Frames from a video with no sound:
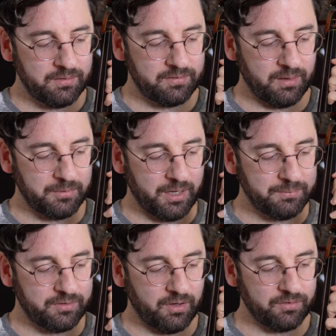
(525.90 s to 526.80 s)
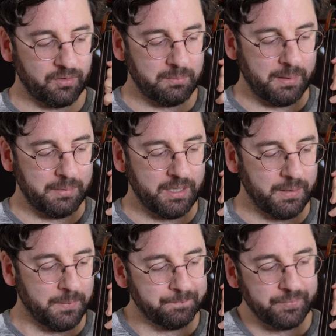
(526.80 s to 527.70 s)
sometimes it's also
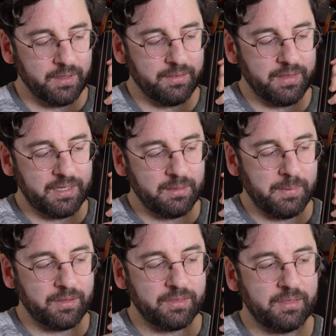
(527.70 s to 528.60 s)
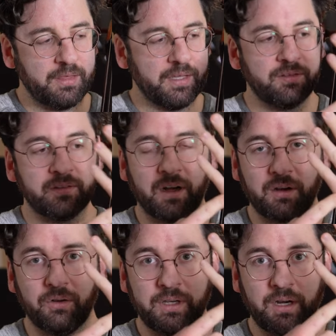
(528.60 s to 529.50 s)
maybe thinking about this
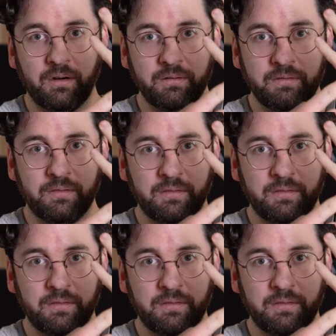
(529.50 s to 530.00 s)
knuckle here,